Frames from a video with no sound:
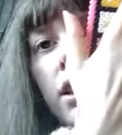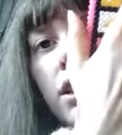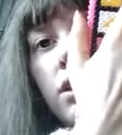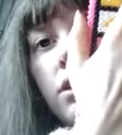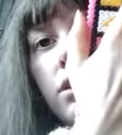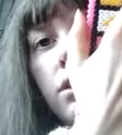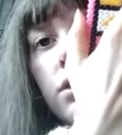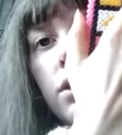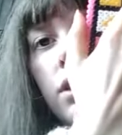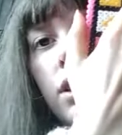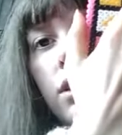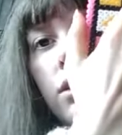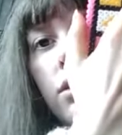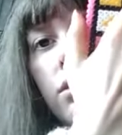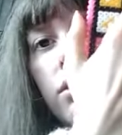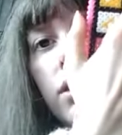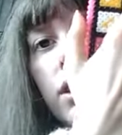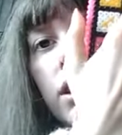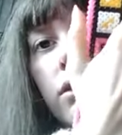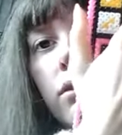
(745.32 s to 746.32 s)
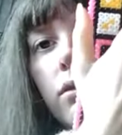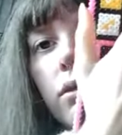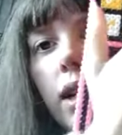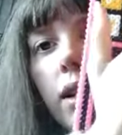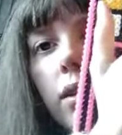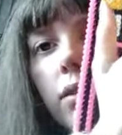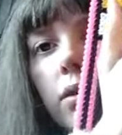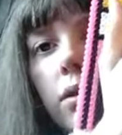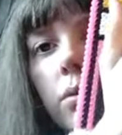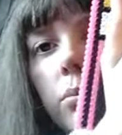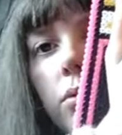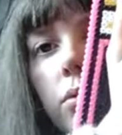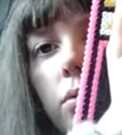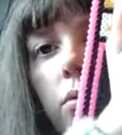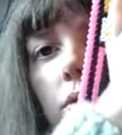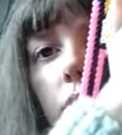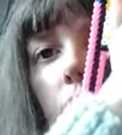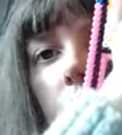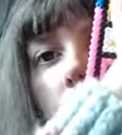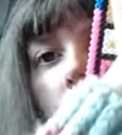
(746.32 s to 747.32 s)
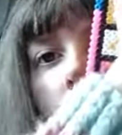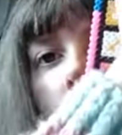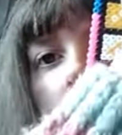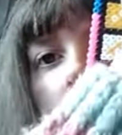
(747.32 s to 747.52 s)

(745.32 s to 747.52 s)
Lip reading: you start going around the board